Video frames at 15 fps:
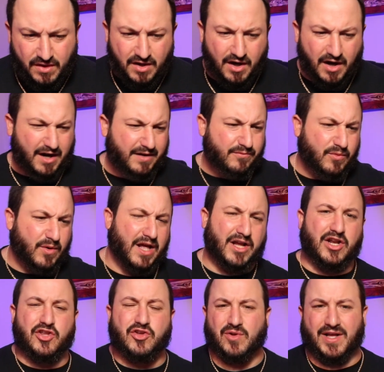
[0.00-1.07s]
we're not going
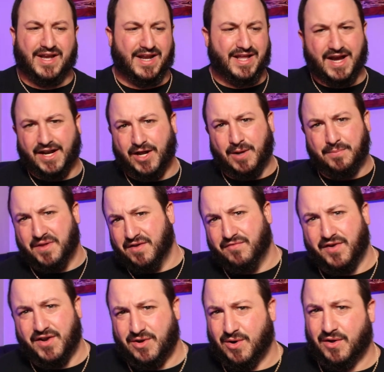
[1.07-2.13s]
to do like any kind of update
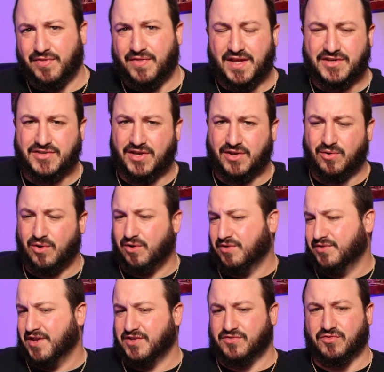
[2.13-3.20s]
video on this at all.
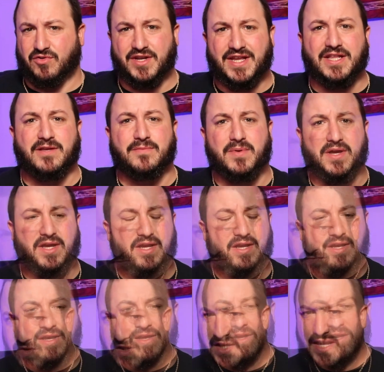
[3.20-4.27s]
It doesn't really need to be.
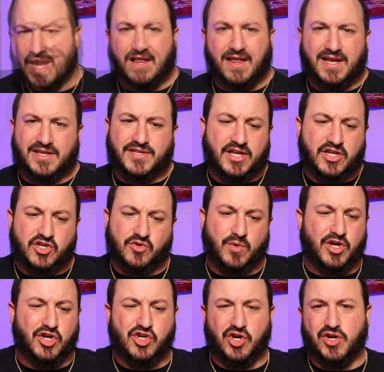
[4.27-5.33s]
Yeah, like I said, I just
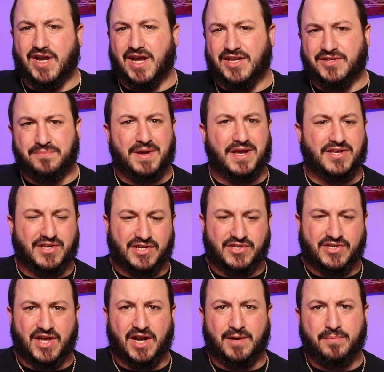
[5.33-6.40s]
want to show you guys the basic
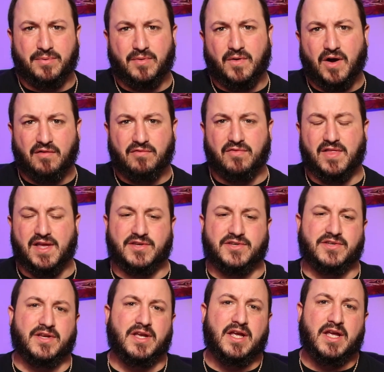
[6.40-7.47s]
setup of
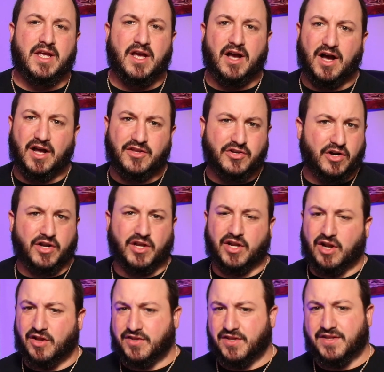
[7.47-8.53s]
this, turning it
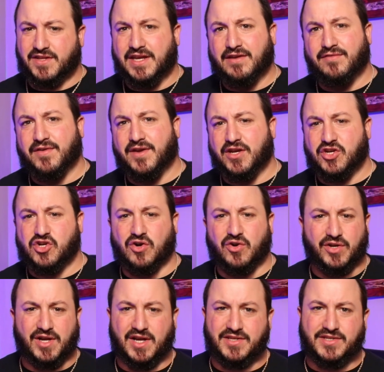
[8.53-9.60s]
onto the TV,
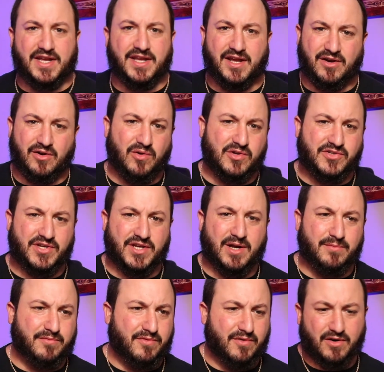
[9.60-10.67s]
showing you guys how to get it all set
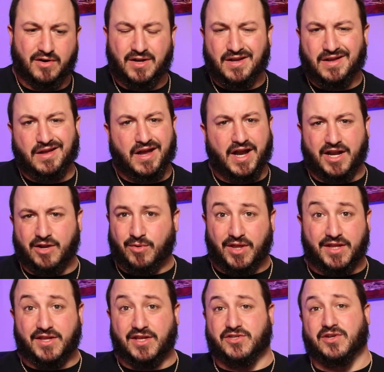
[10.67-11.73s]
up for anyone
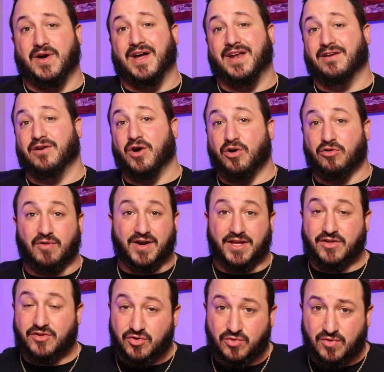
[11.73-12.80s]
that doesn't know how to already
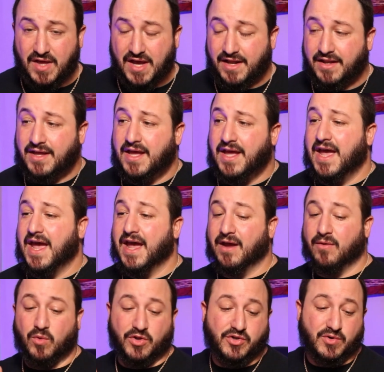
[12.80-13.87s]
do that,
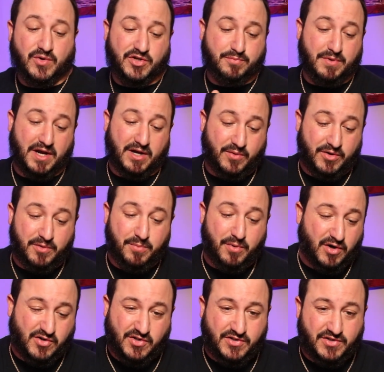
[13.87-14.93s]
and what to expect when you
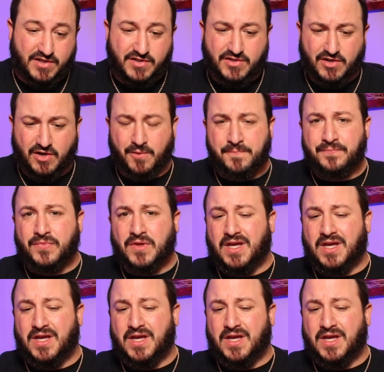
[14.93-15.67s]
purchase it. So